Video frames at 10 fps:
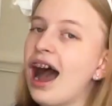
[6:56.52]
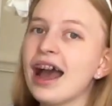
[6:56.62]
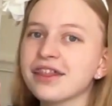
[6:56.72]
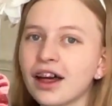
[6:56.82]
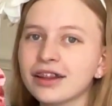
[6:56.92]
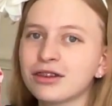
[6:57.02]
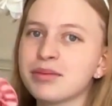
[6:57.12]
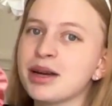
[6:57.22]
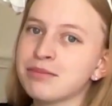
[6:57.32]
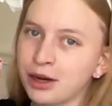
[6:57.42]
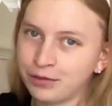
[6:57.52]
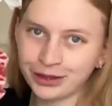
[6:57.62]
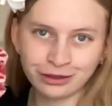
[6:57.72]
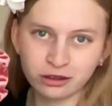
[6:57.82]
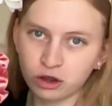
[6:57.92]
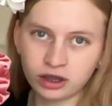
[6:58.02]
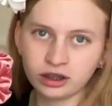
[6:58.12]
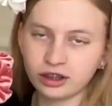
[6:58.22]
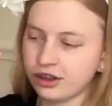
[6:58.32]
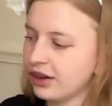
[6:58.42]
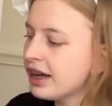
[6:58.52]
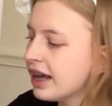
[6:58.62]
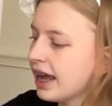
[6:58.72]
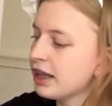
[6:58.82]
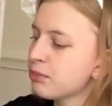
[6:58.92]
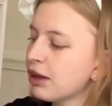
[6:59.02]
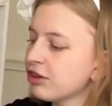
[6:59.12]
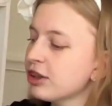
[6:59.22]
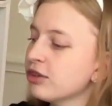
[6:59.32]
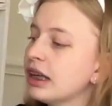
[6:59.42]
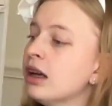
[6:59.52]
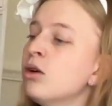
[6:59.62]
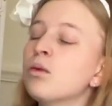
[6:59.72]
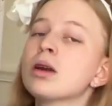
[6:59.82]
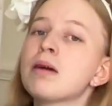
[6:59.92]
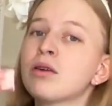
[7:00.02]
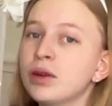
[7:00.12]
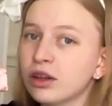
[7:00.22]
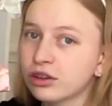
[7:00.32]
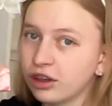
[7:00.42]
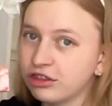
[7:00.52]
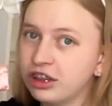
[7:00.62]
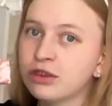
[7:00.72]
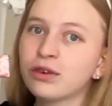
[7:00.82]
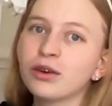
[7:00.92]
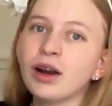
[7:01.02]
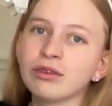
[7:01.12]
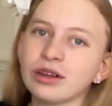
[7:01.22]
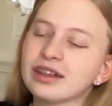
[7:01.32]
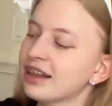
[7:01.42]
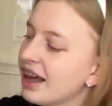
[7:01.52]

I thought this would be a perfect tutorial to do, especially using one of my real scrunchies for a reference.